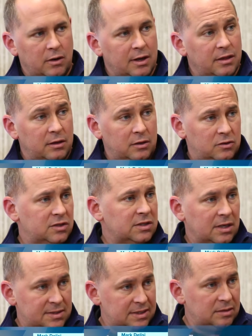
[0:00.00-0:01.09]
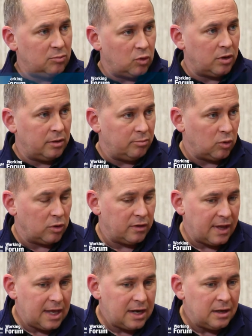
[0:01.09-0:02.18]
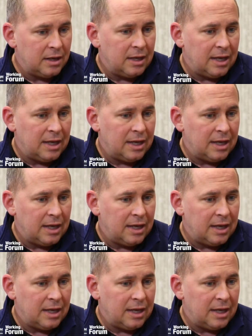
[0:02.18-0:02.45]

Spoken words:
And I think you're just going to see more and more of that.